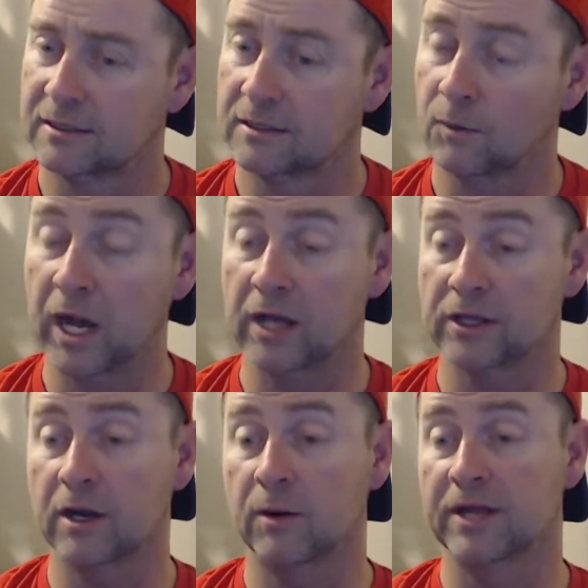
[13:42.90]
Well,
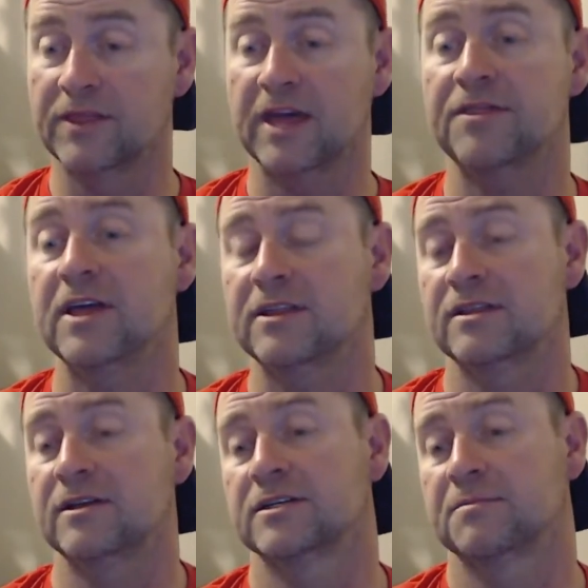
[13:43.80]
you know what? They think
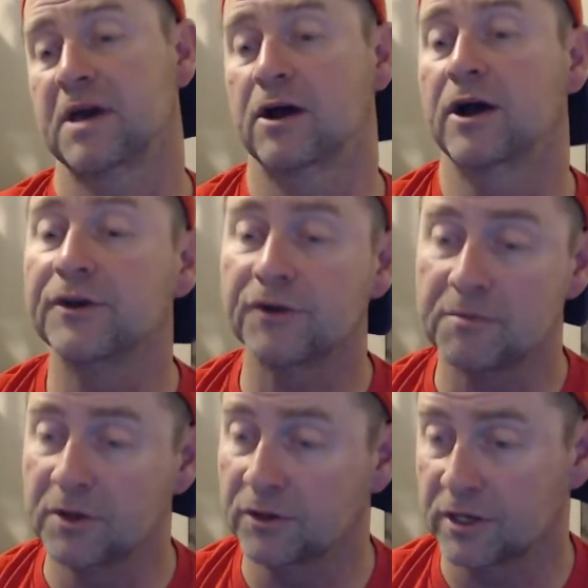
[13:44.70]
there's about 100
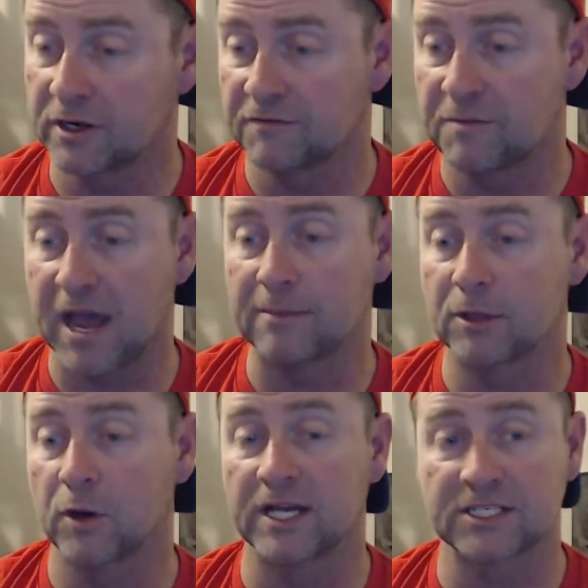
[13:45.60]
million of
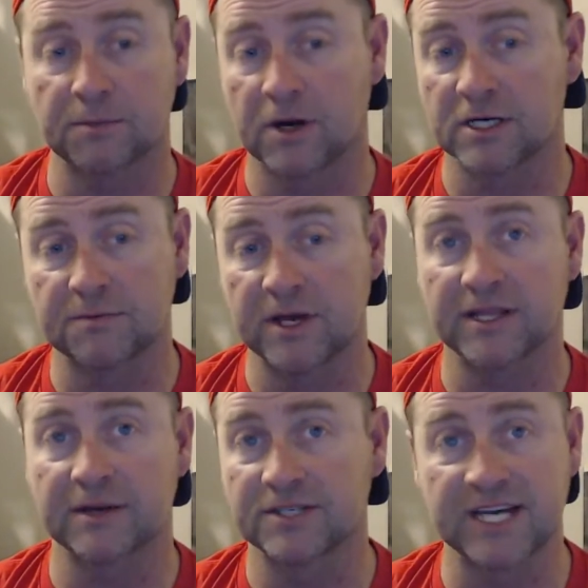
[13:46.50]
Pablo Escobar's
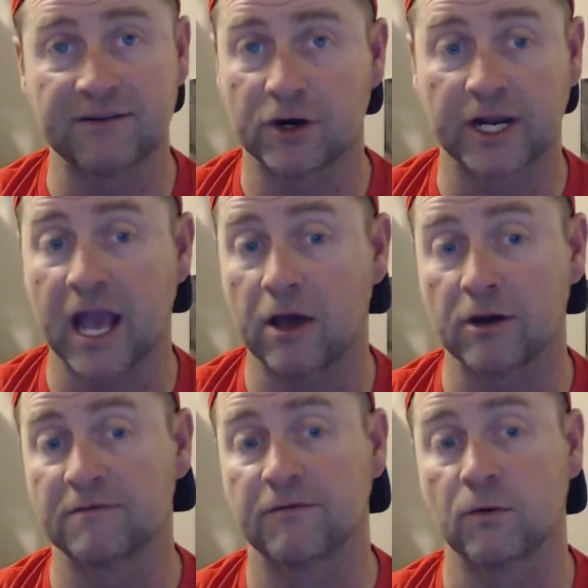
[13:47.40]
money that was never
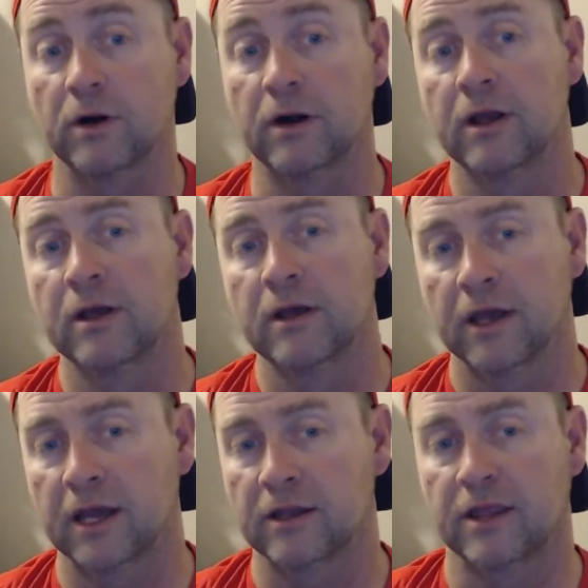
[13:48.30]
accounted for,
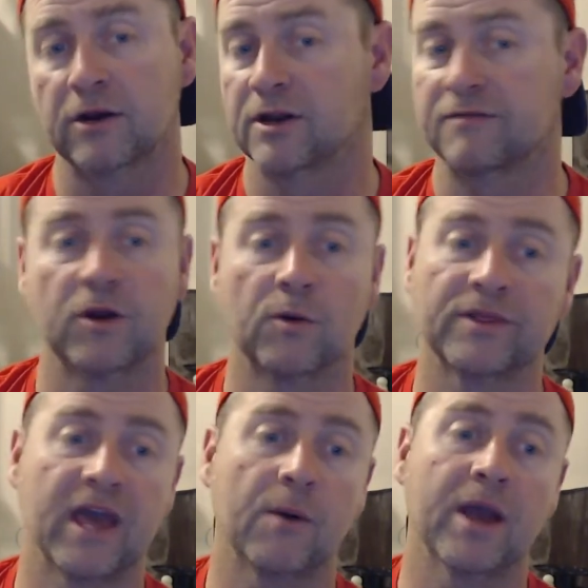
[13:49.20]
and they don't even know
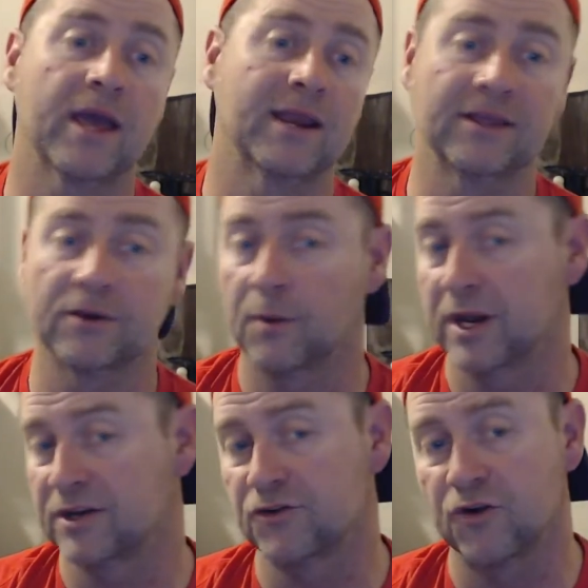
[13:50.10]
where that went. Either it
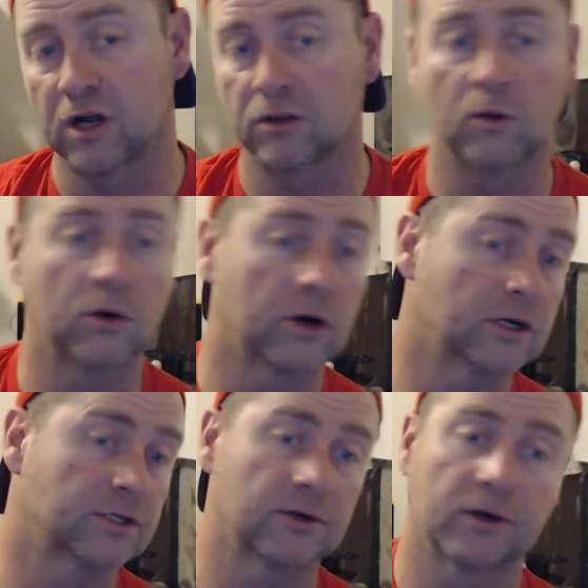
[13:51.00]
went to drug
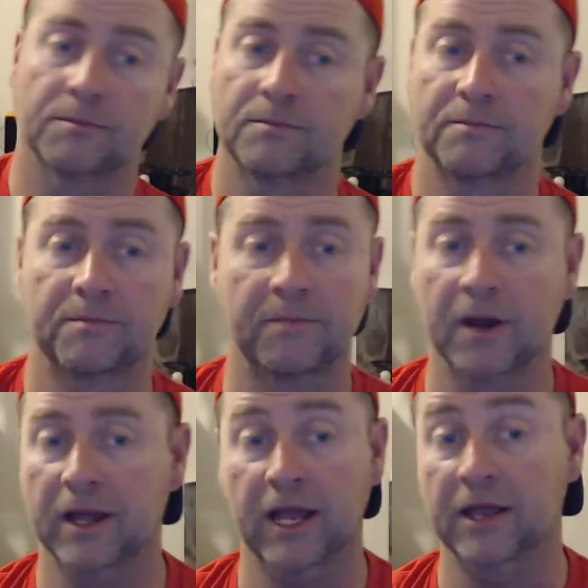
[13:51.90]
lords, or
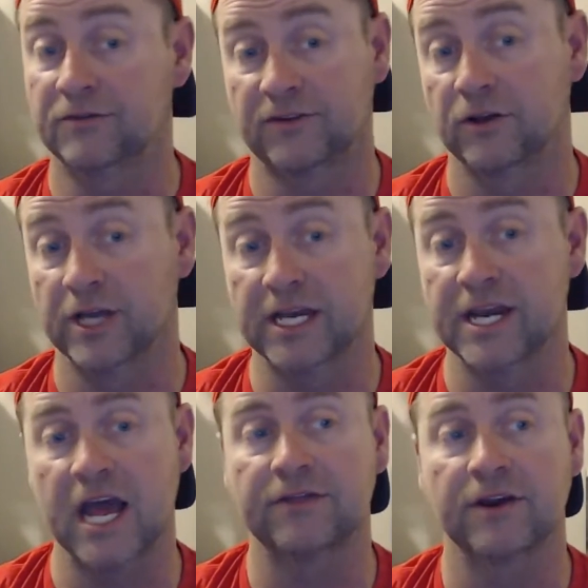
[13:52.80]
it's still
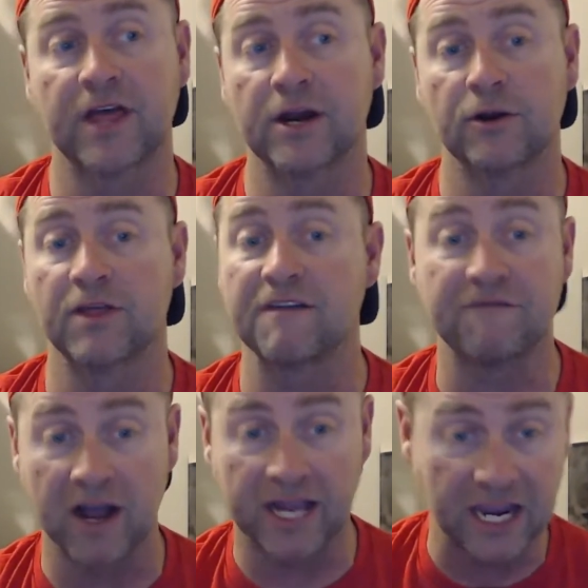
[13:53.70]
hidden out there. They don't know.
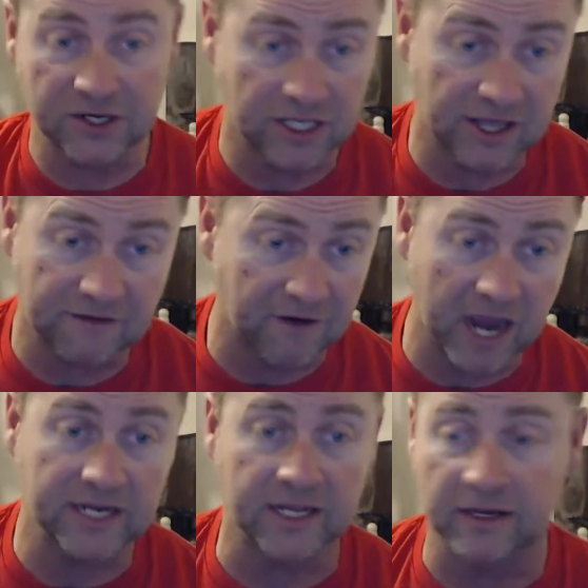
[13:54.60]
Occasionally they
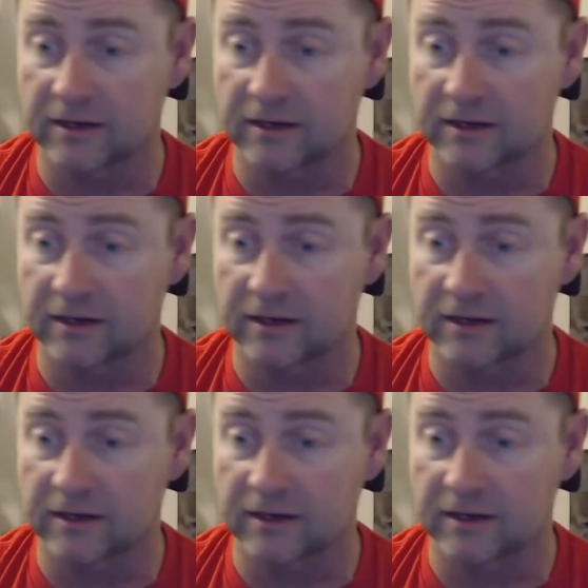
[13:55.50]
find it.